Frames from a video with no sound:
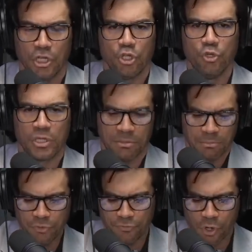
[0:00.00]
You can
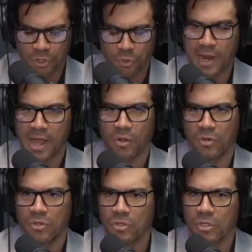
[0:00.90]
move all
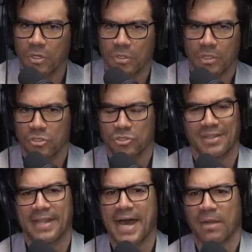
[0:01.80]
around, and there's a
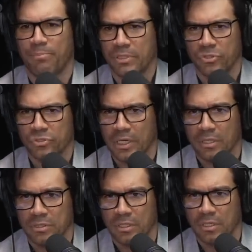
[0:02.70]
lot of pills
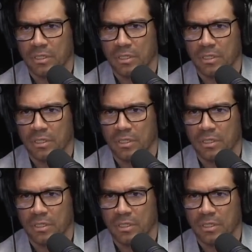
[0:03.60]
out there.